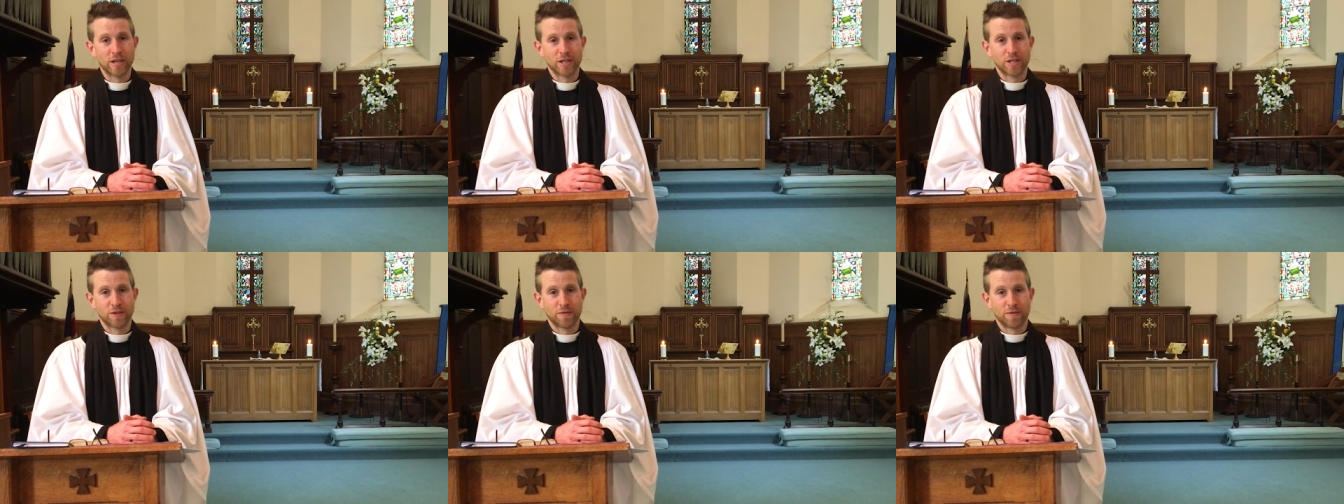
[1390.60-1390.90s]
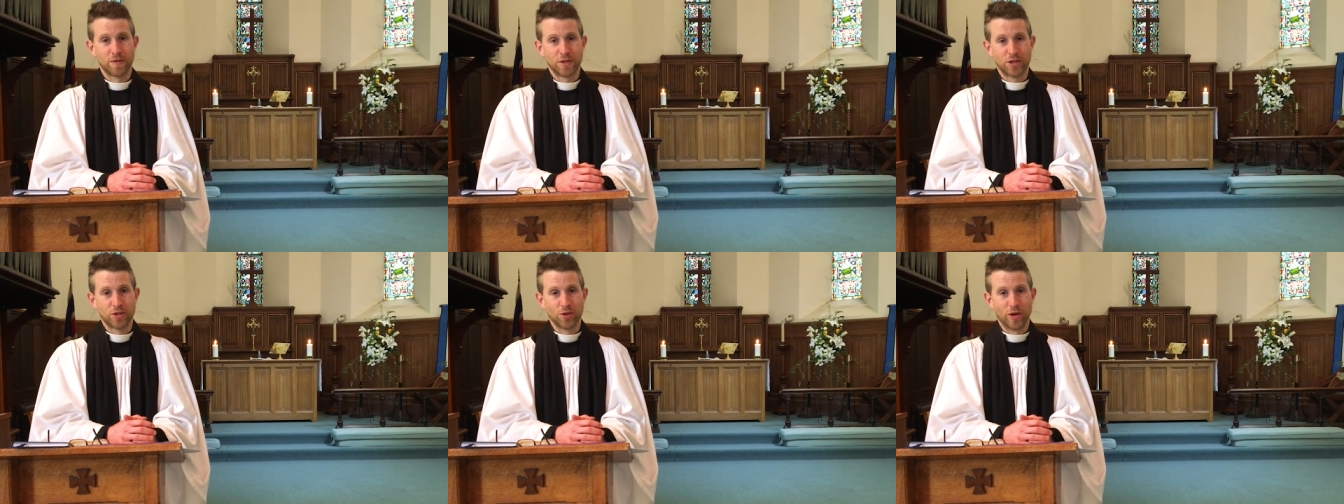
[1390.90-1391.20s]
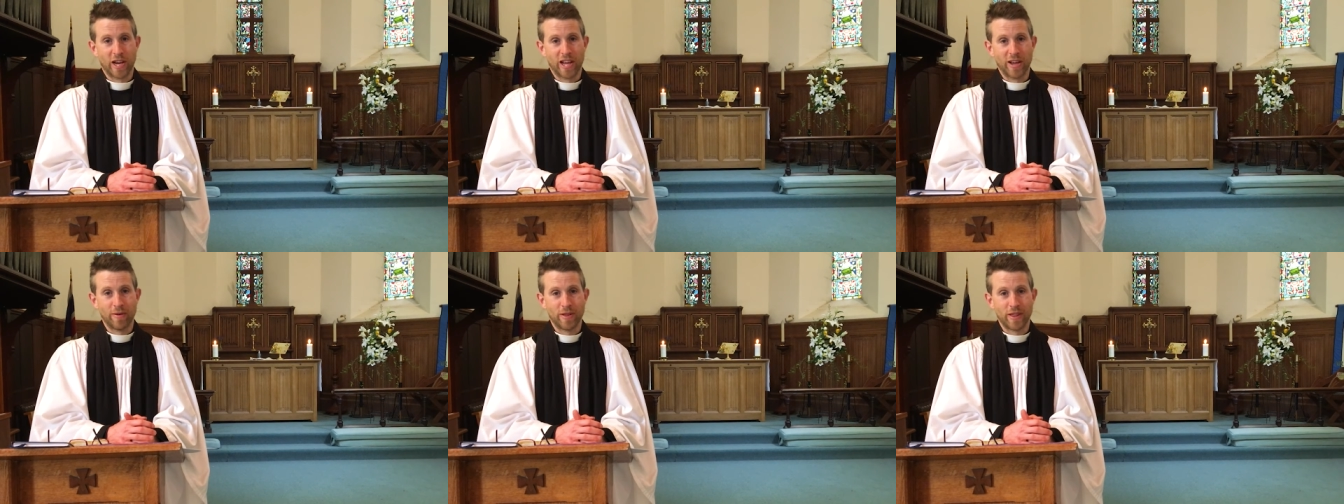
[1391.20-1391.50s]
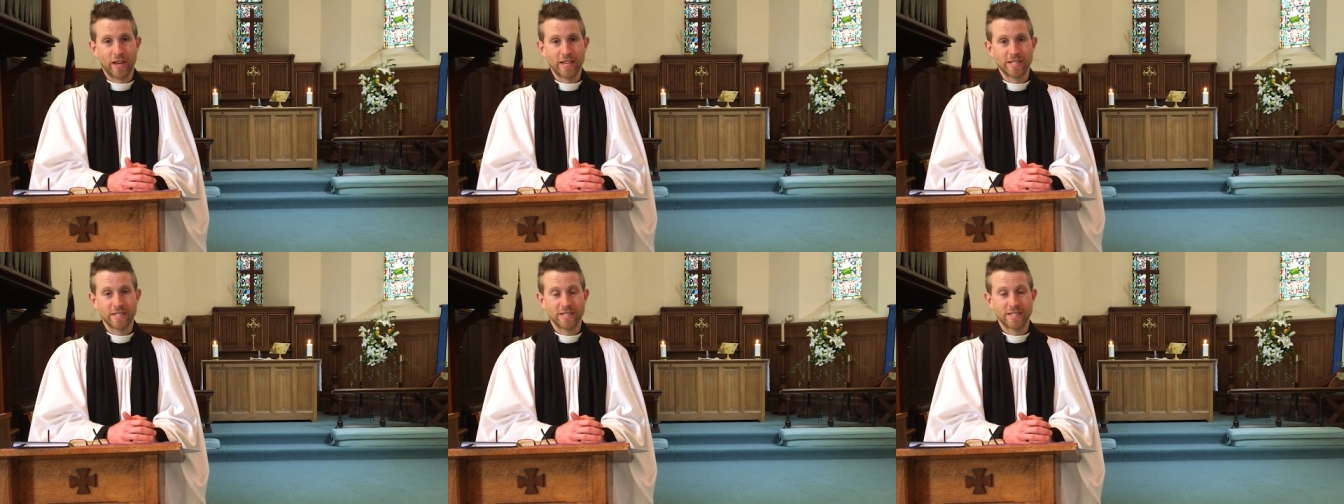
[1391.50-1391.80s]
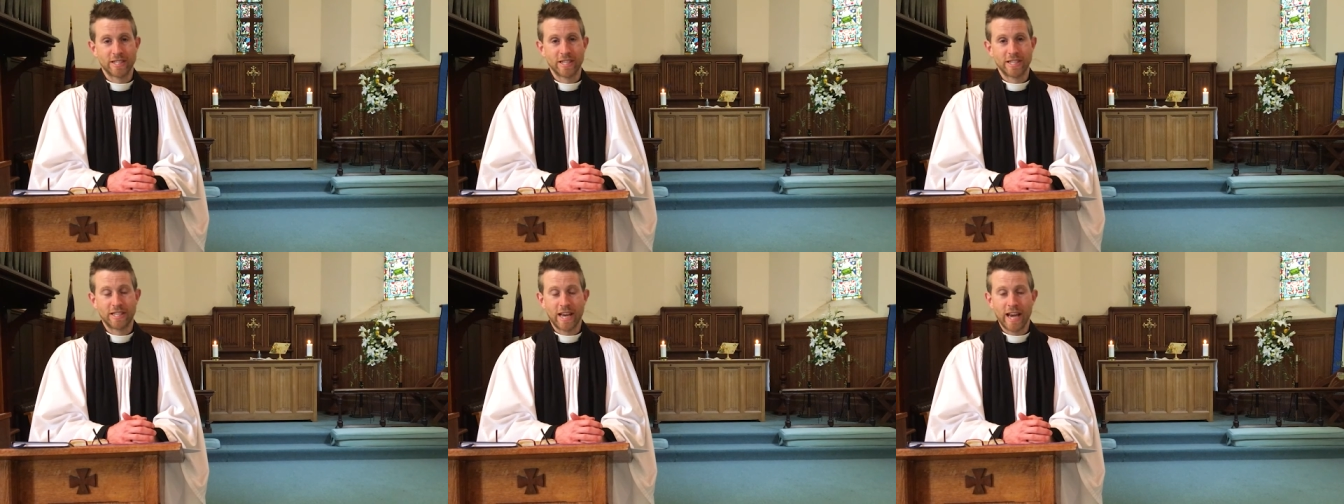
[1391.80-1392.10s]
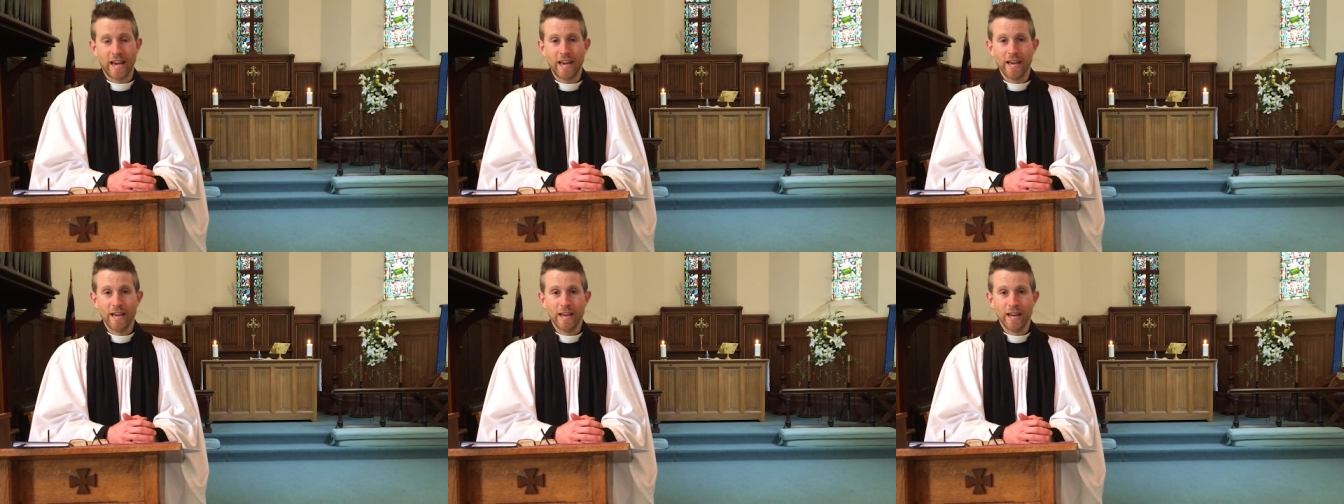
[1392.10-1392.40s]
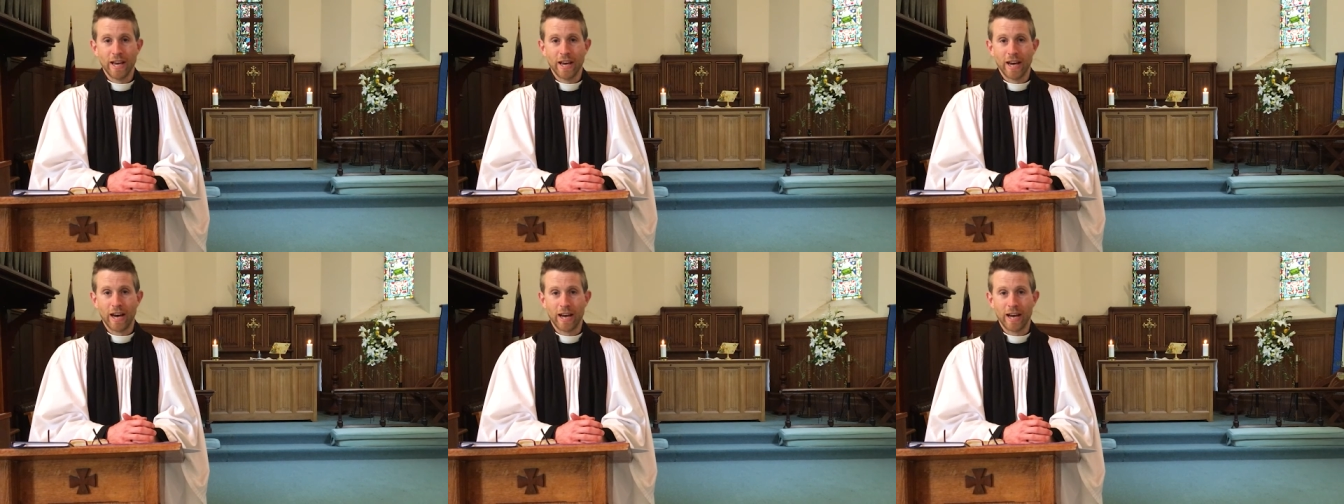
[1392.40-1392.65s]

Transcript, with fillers: much for joining with us today.